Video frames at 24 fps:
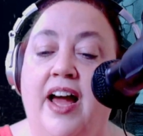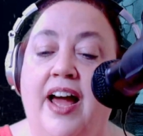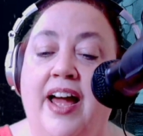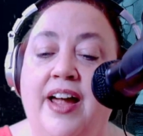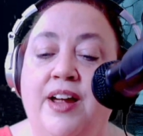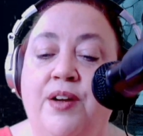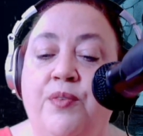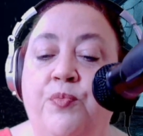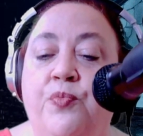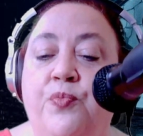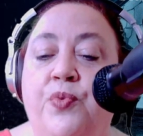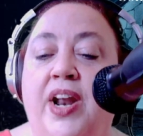
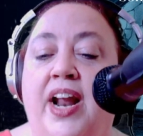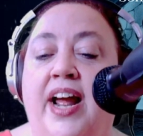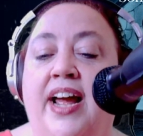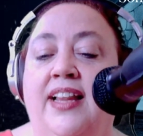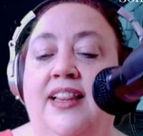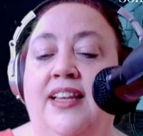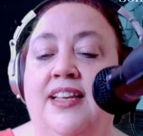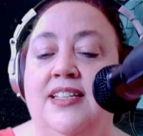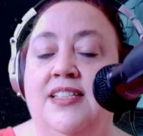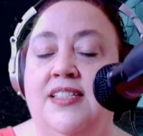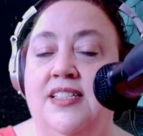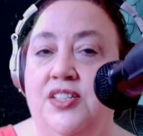I when I
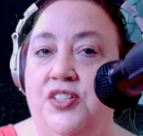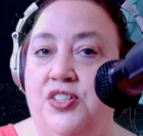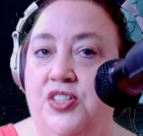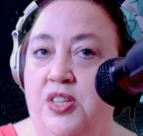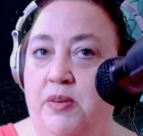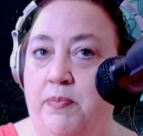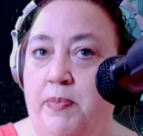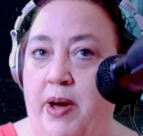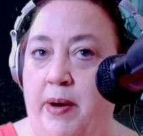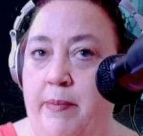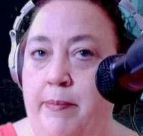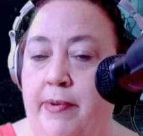listen to
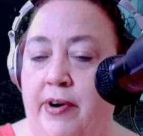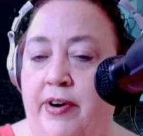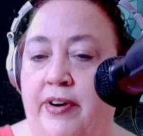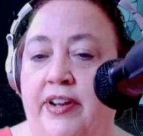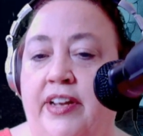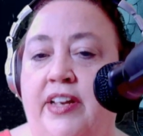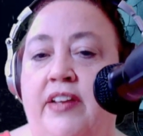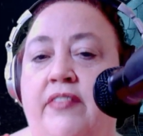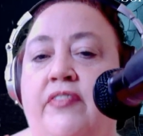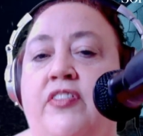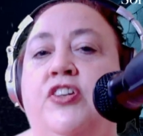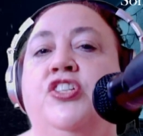the Bob
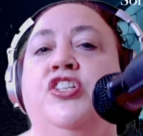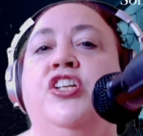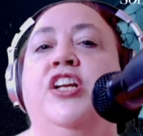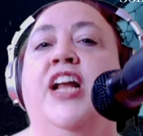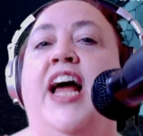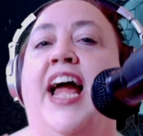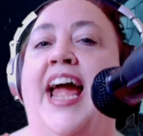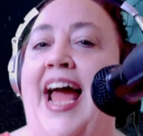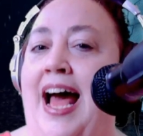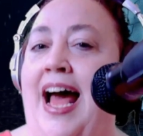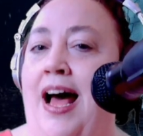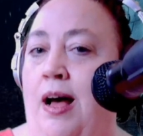Marley version,
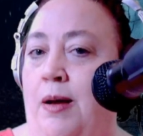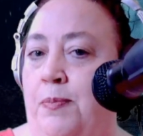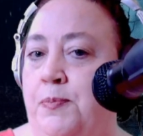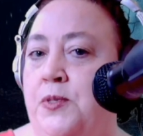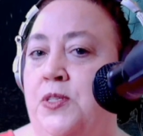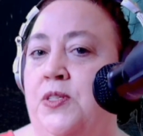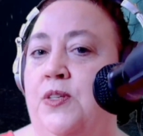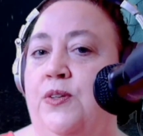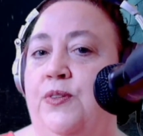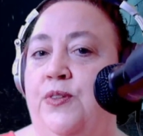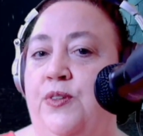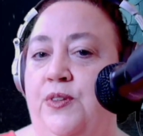I
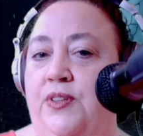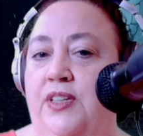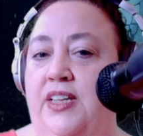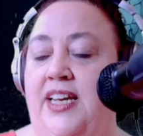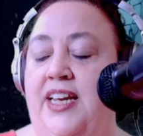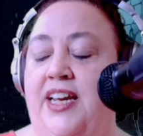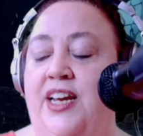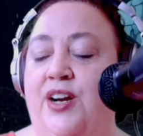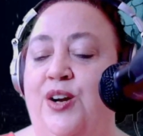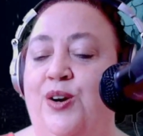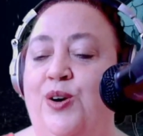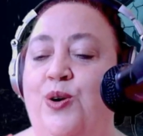absolutely
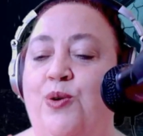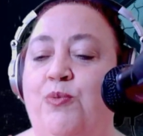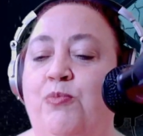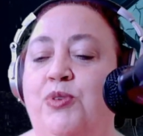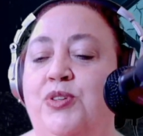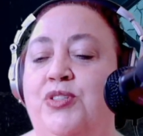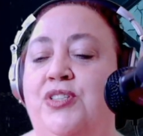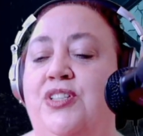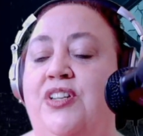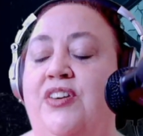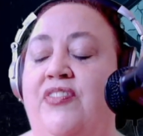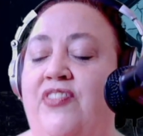hear
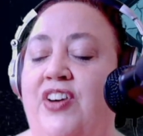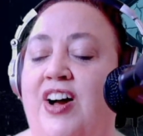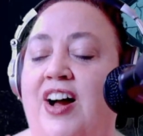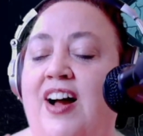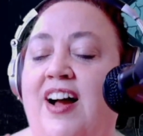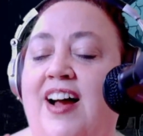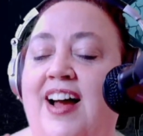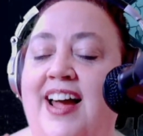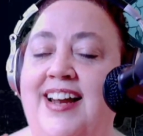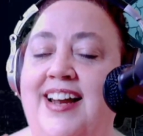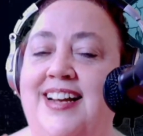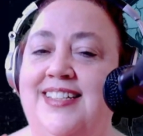almost a funk
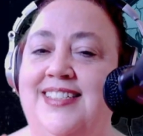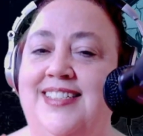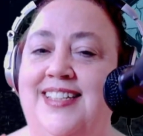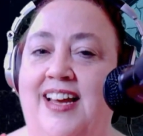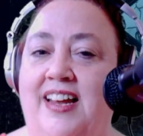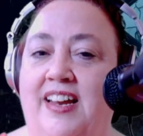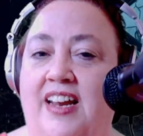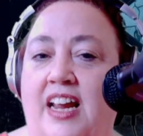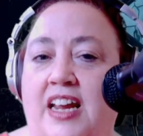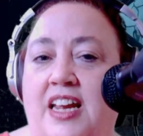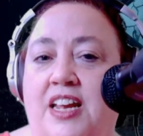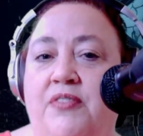kind of
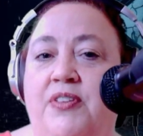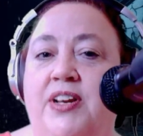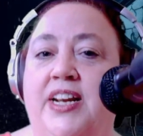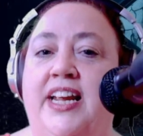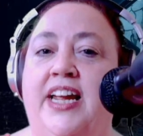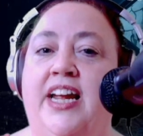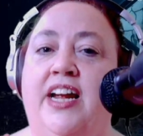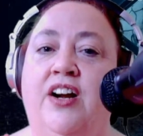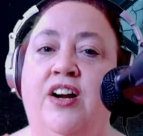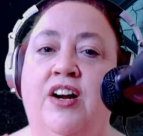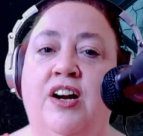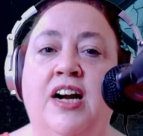sound like you would
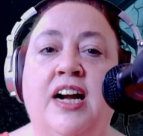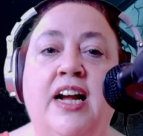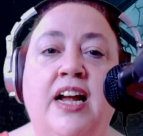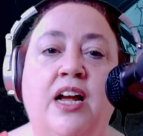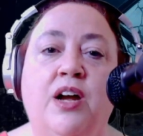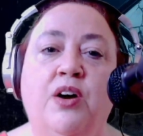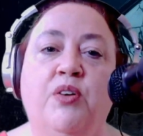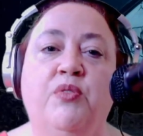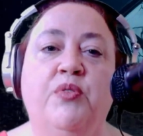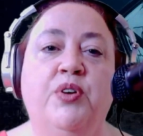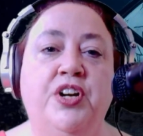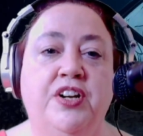hear
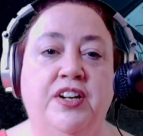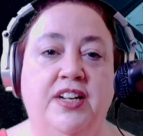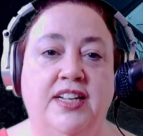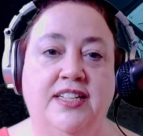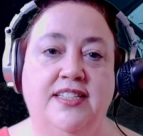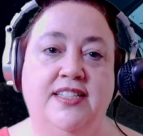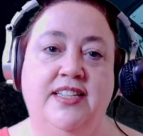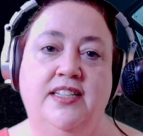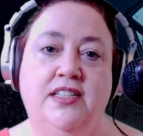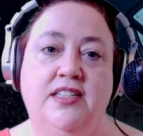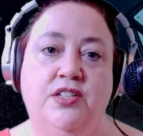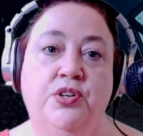when you're
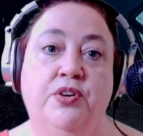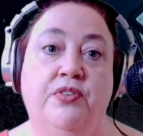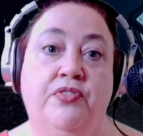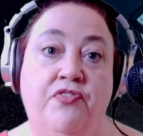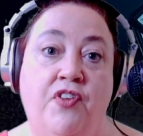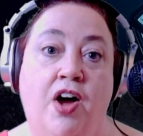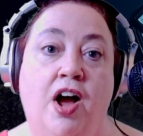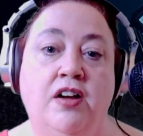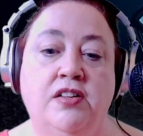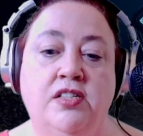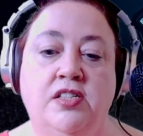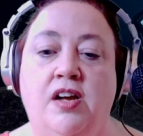listening to a
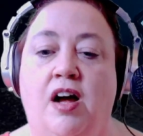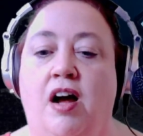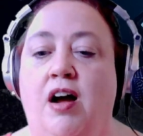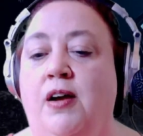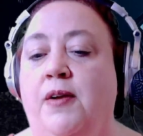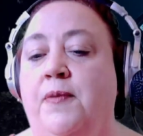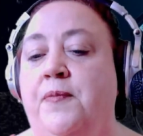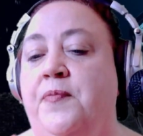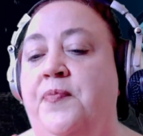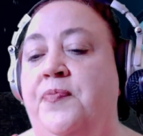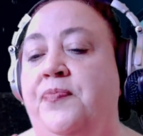funk song.